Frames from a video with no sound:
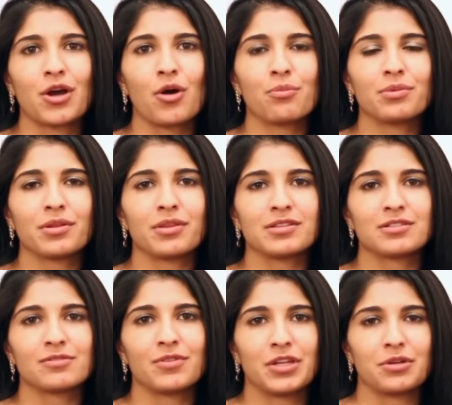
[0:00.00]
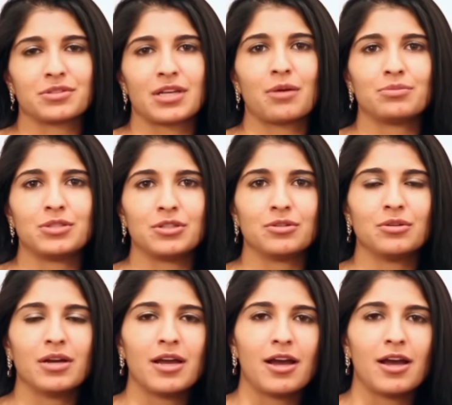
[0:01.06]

I hope that this video has helped you.